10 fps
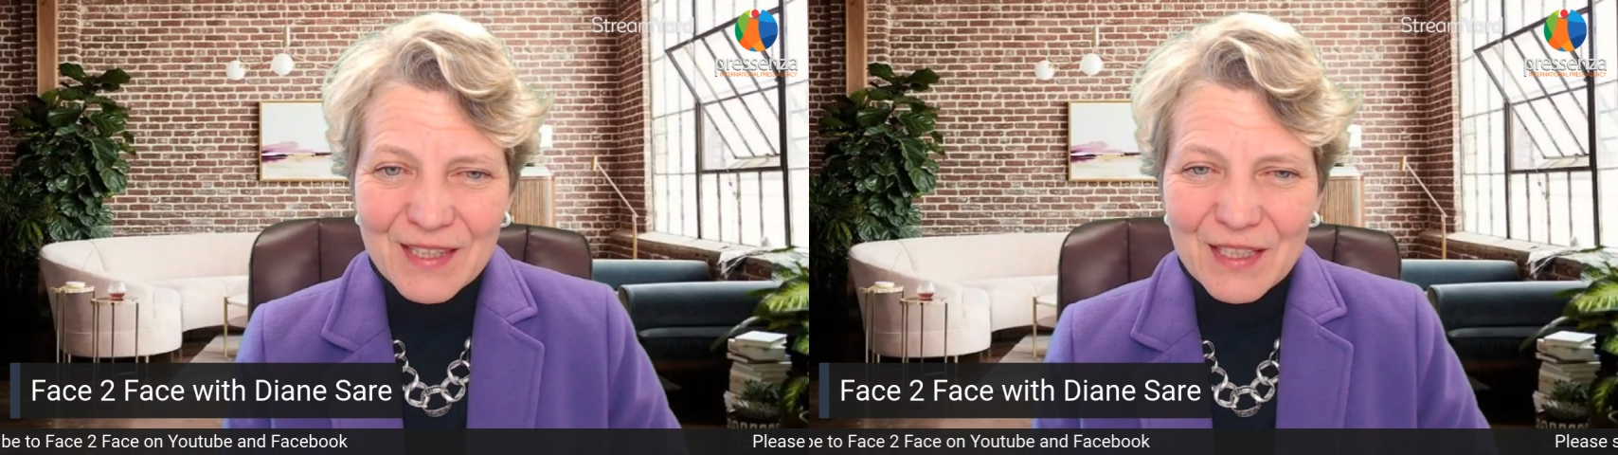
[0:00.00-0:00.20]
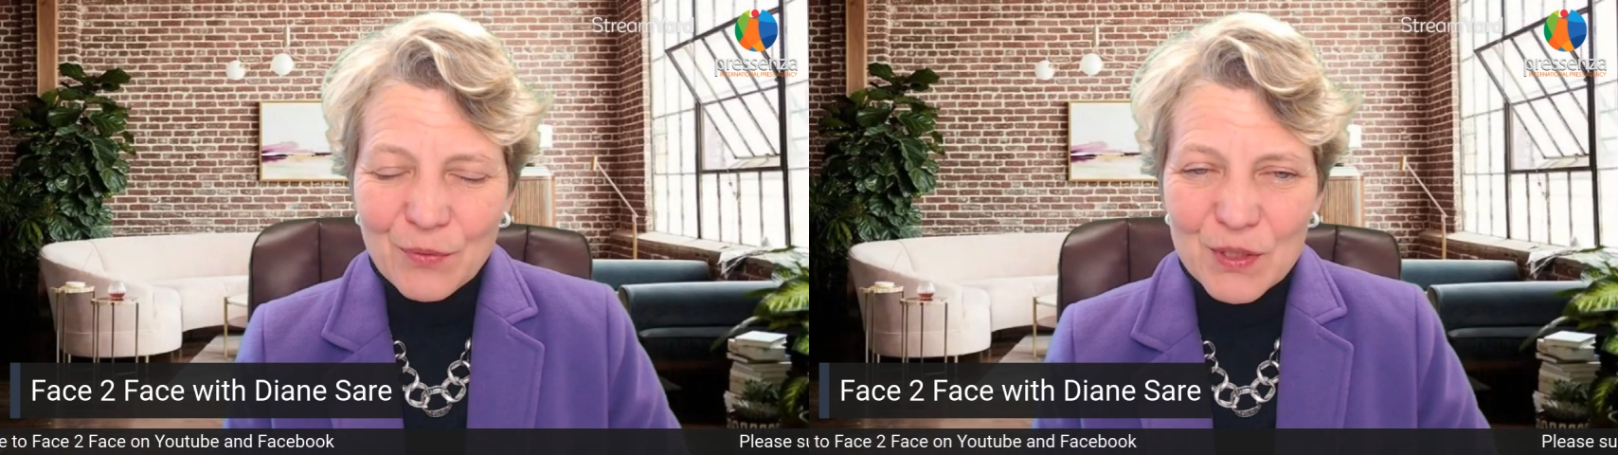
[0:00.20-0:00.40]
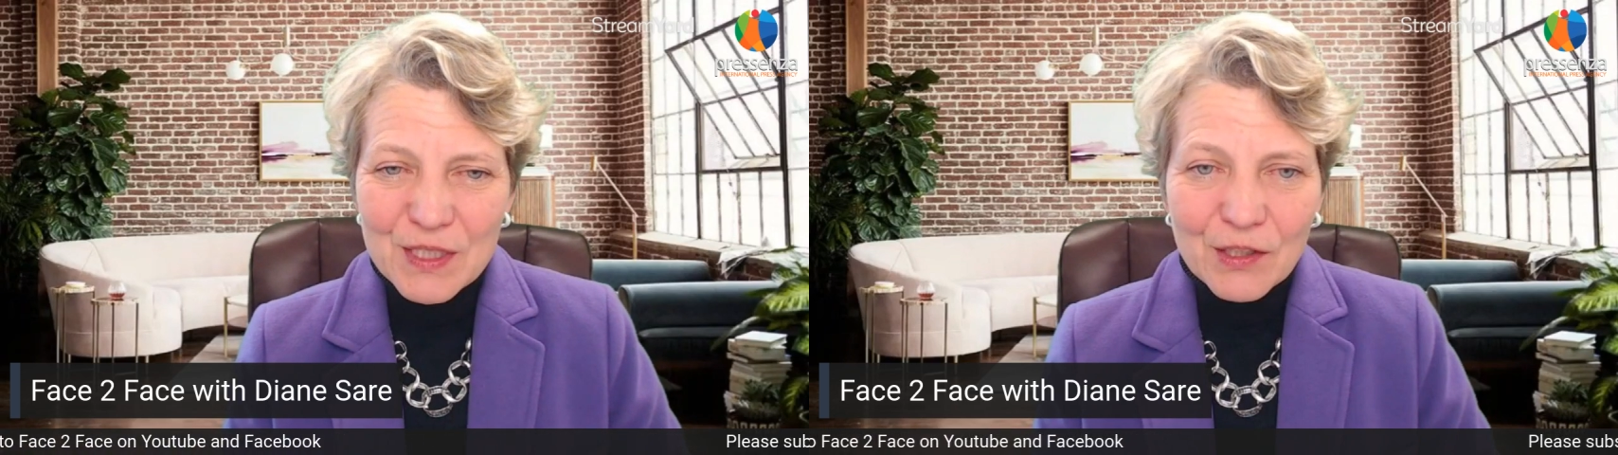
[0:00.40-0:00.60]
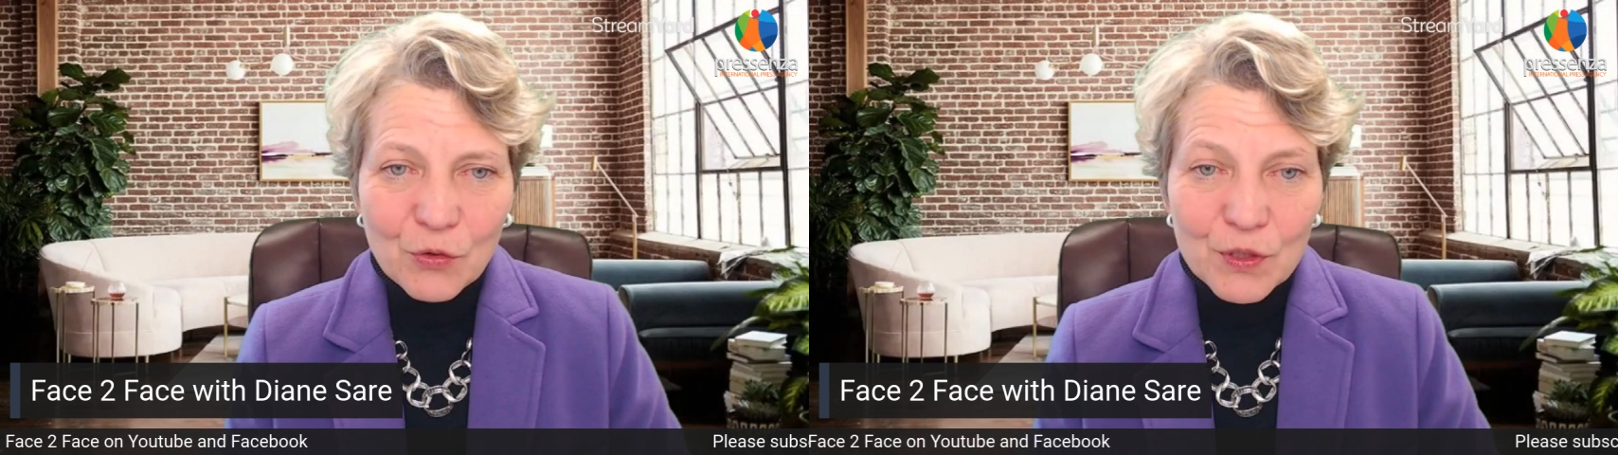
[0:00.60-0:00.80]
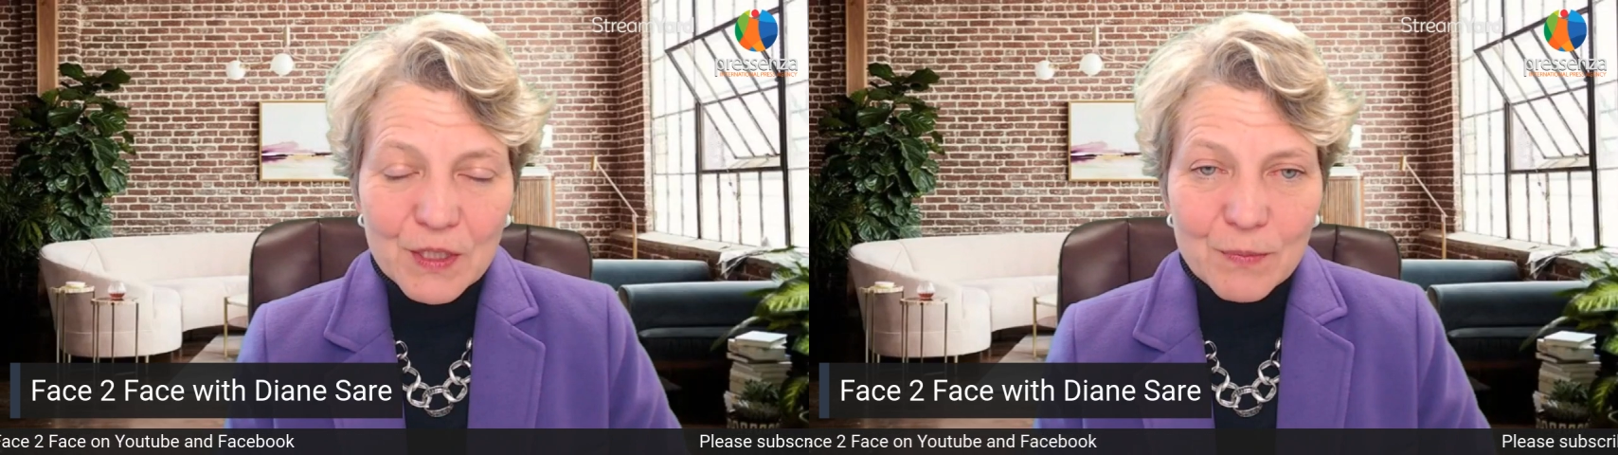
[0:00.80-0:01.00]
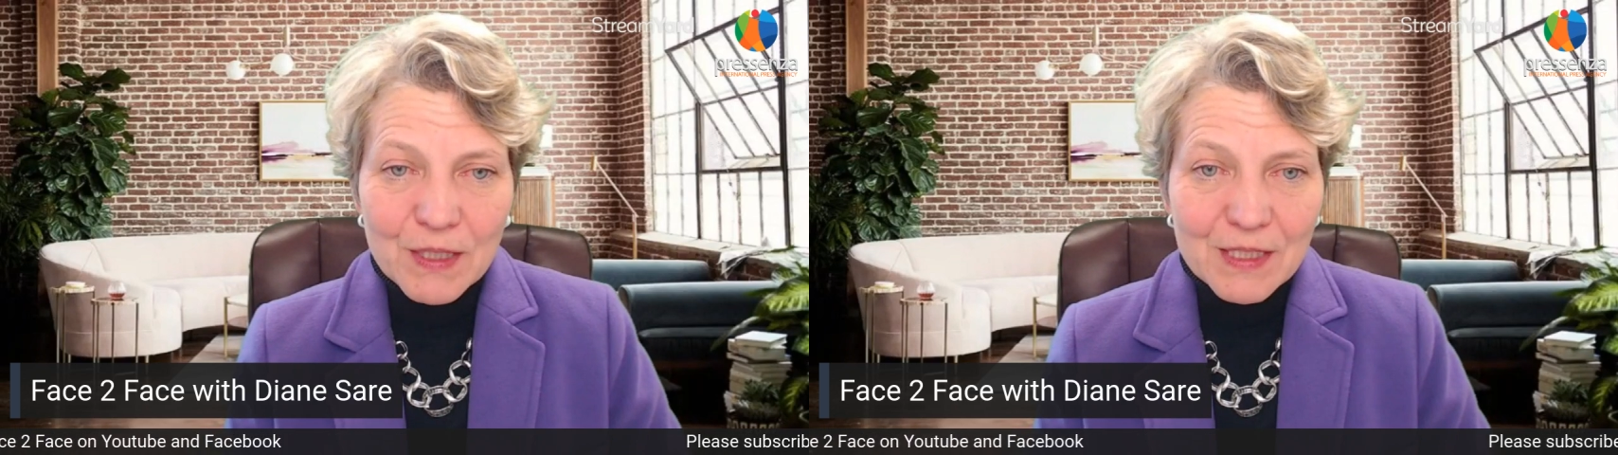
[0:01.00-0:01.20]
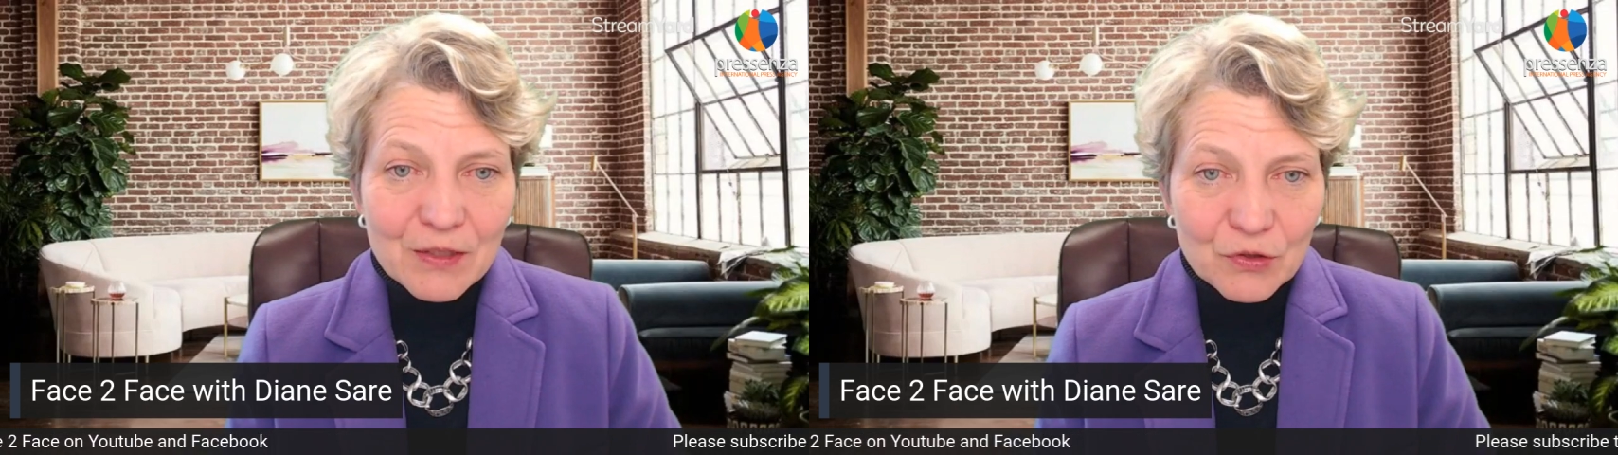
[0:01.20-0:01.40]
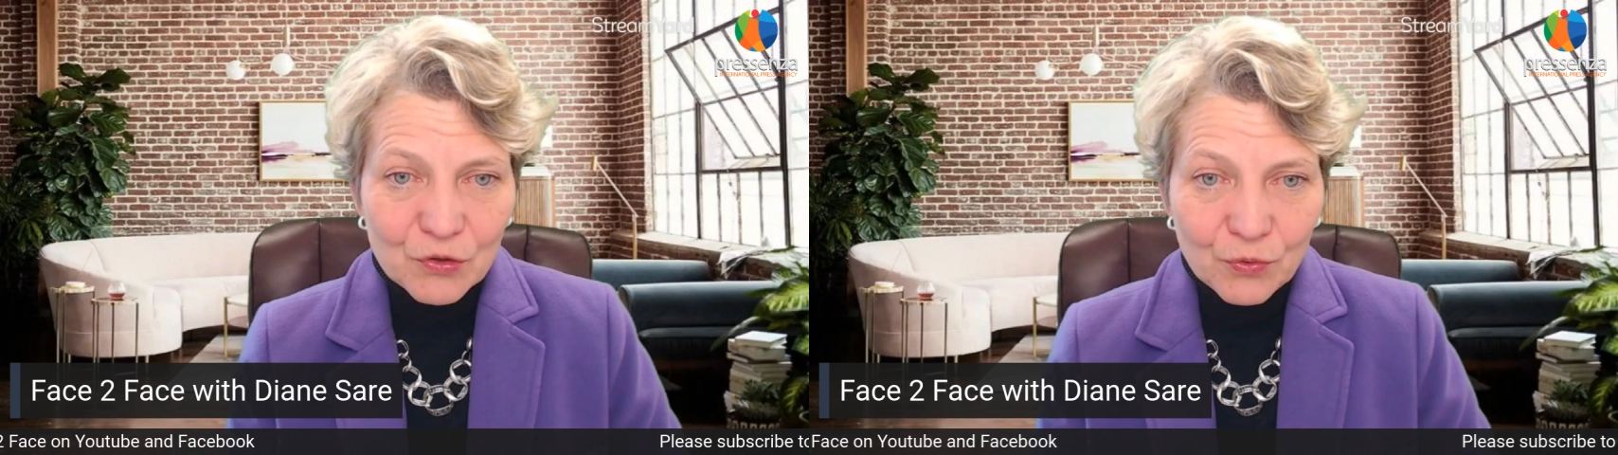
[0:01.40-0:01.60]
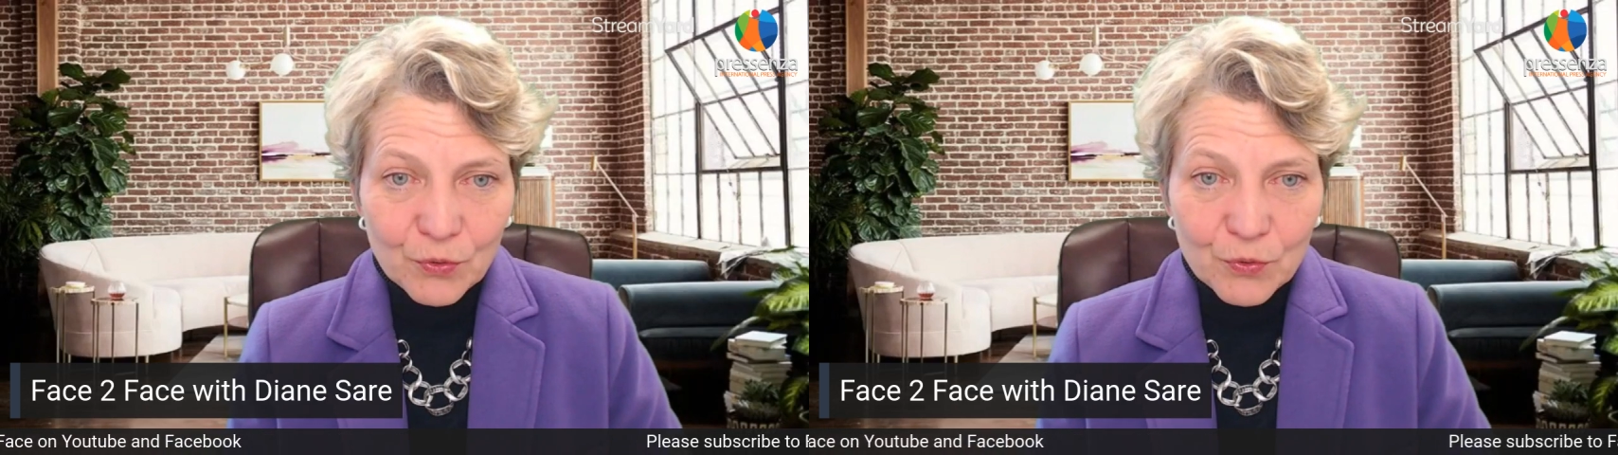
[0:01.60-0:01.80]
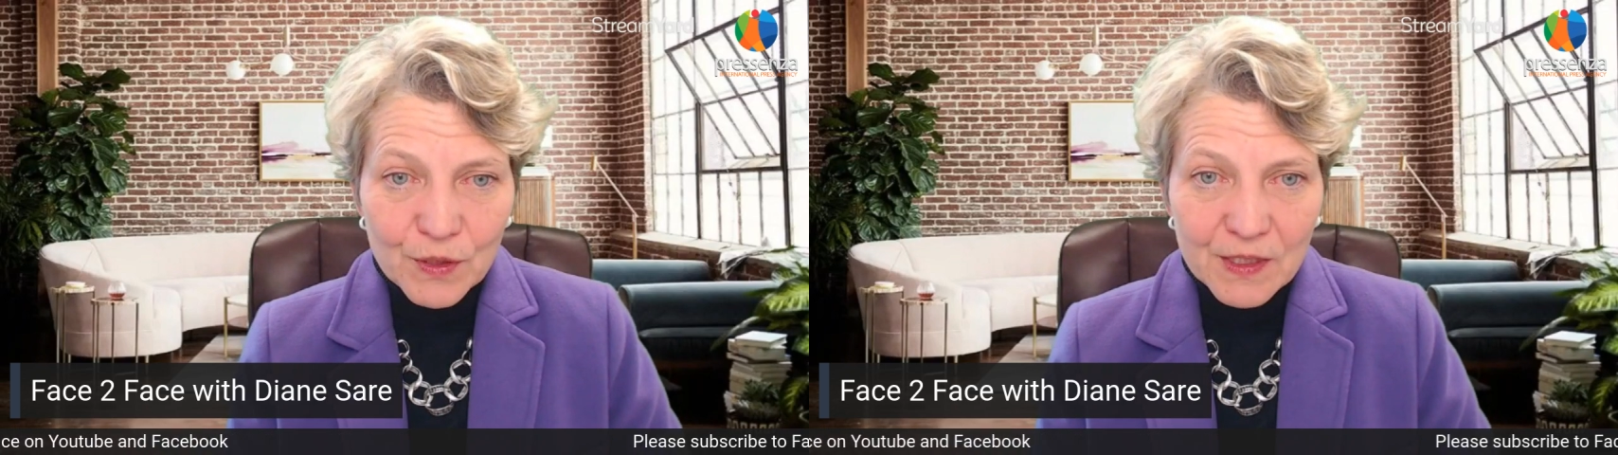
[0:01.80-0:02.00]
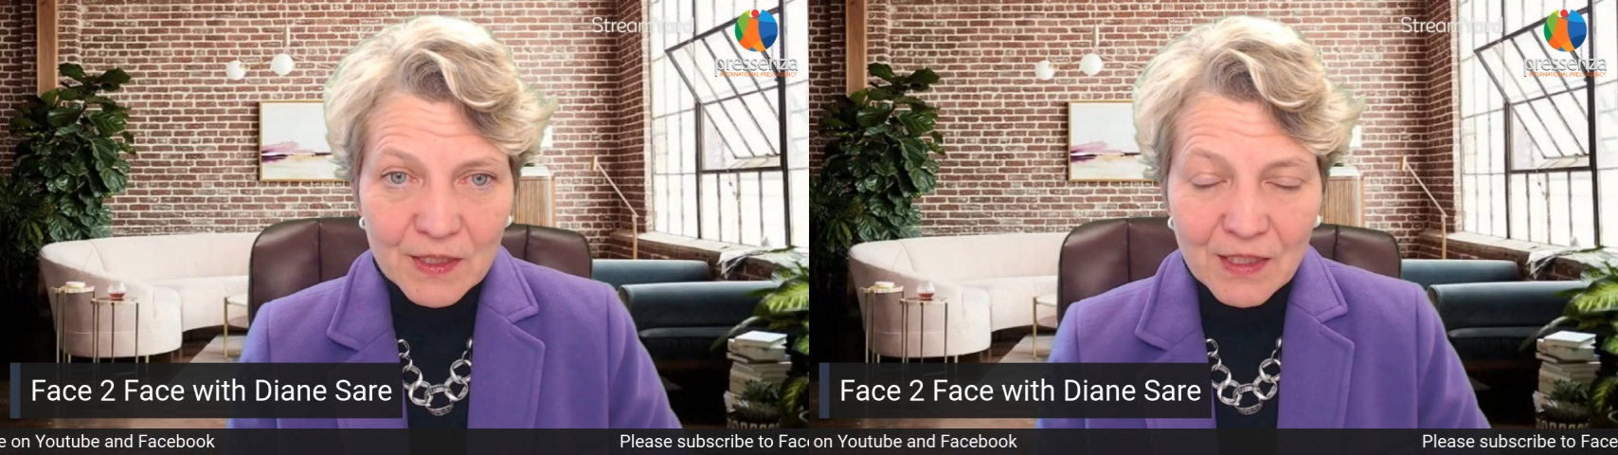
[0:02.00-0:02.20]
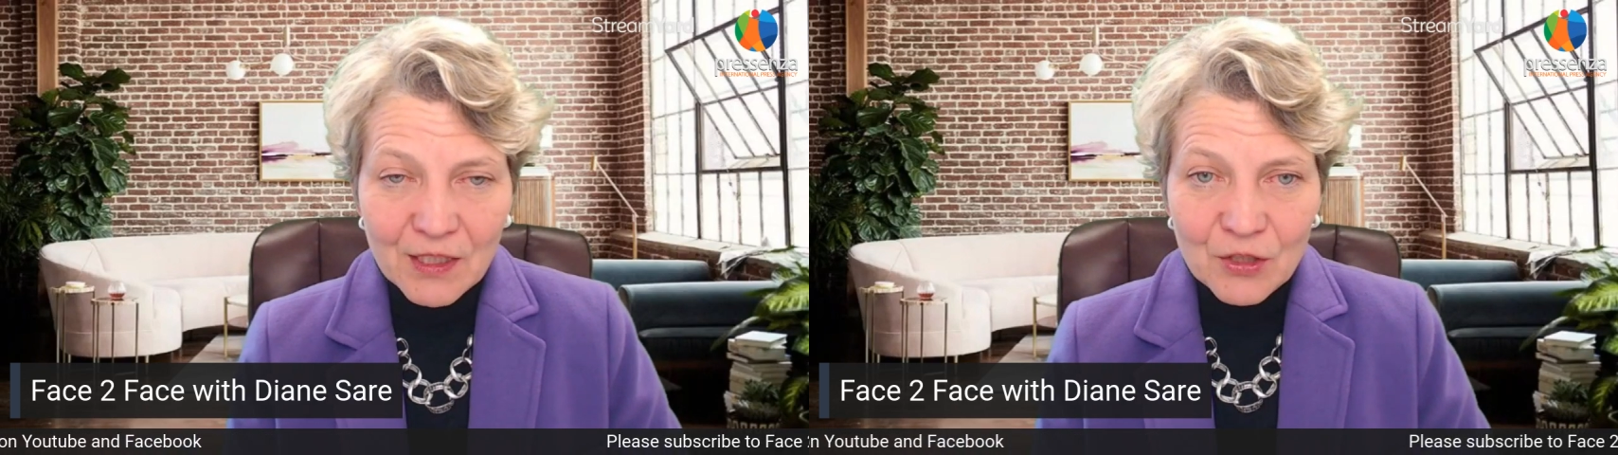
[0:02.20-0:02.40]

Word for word: there was a Christmas truce,